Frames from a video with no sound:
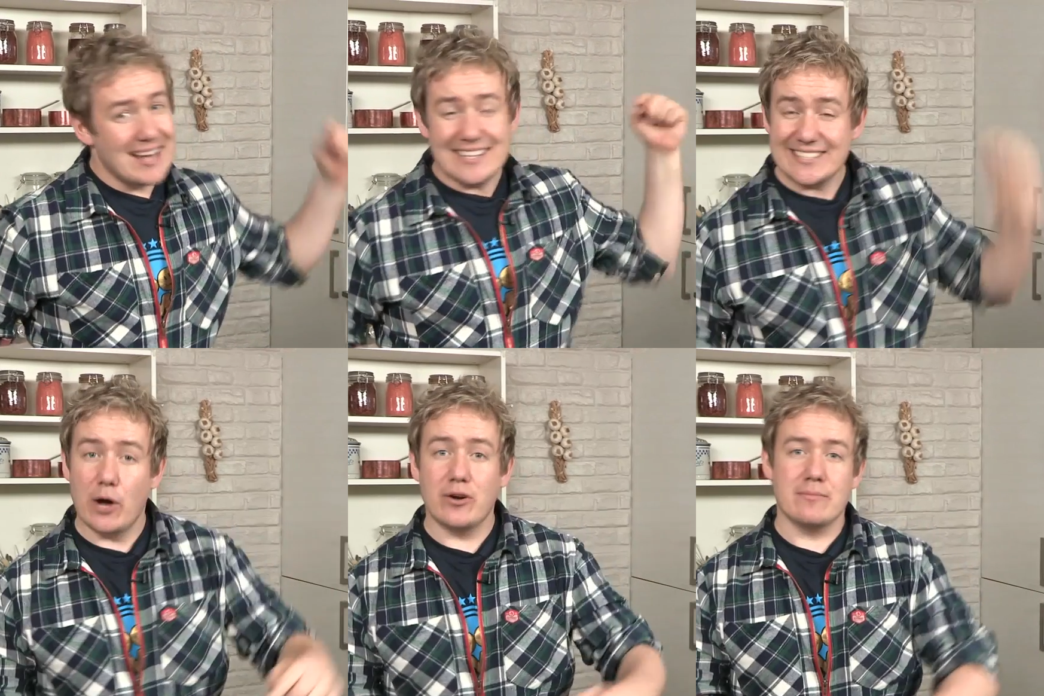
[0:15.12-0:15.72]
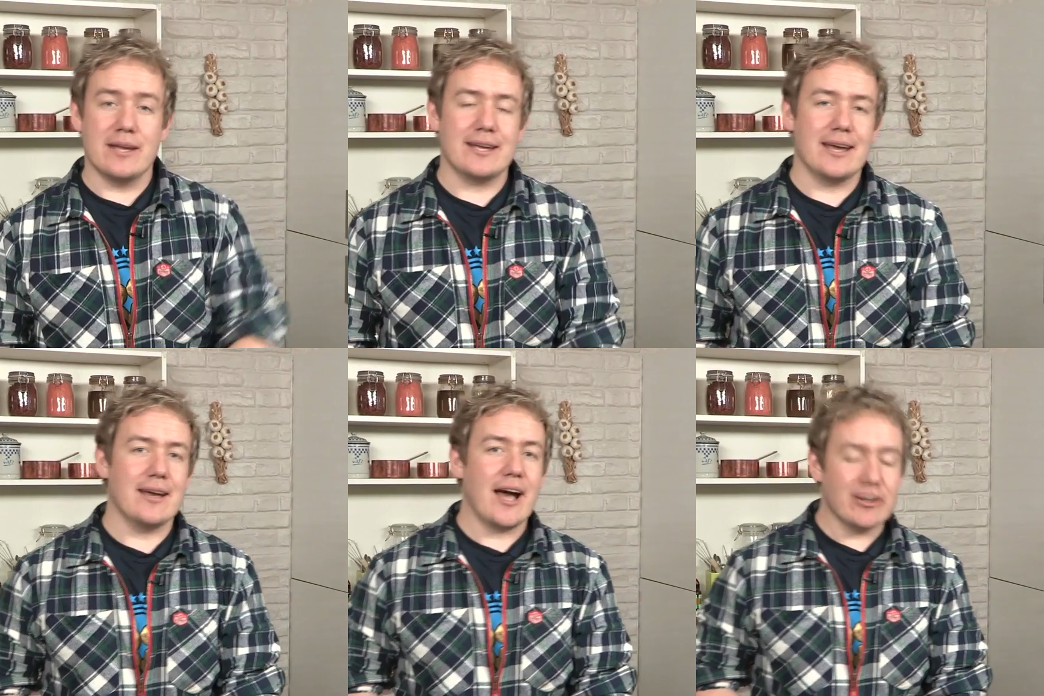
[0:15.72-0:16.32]
Let's get on and make
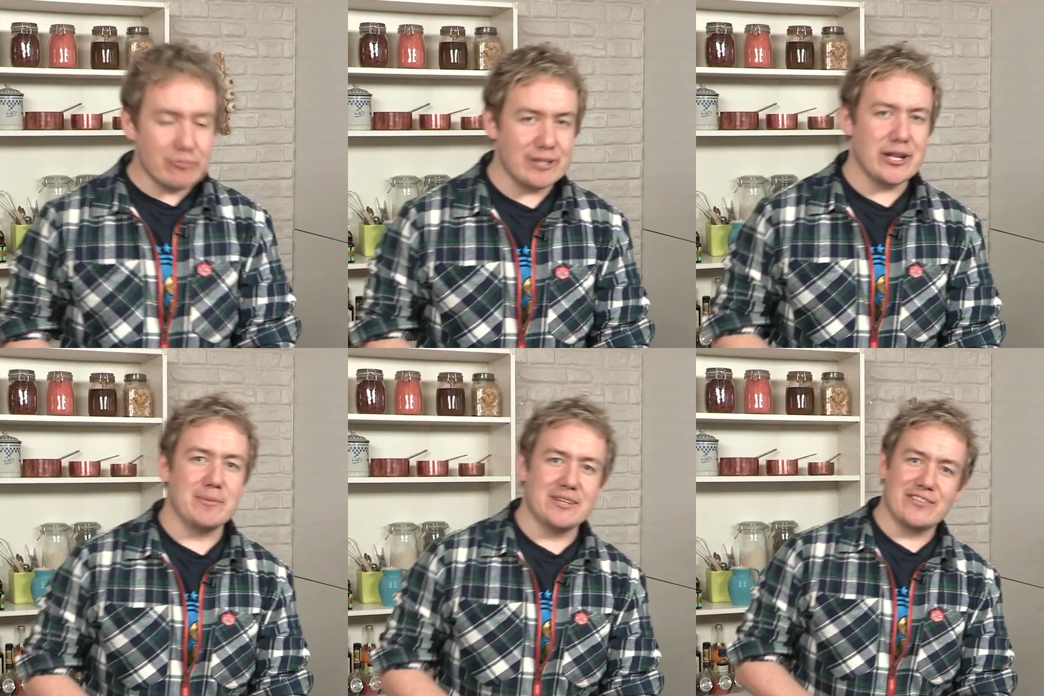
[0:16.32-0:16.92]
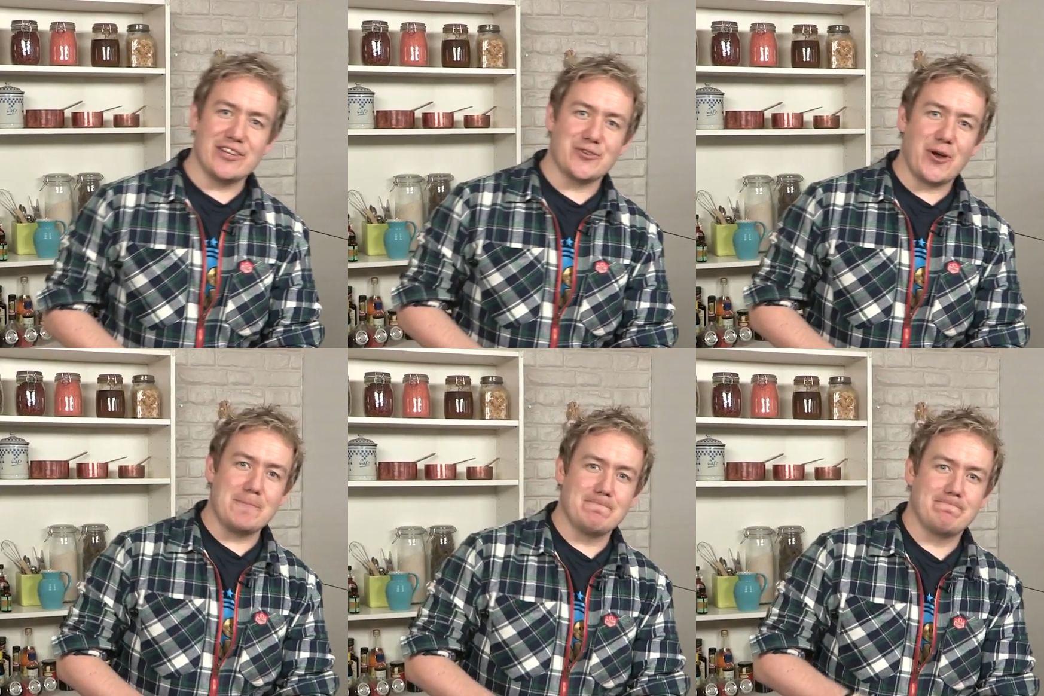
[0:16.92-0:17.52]
it and I really hope you give it a try.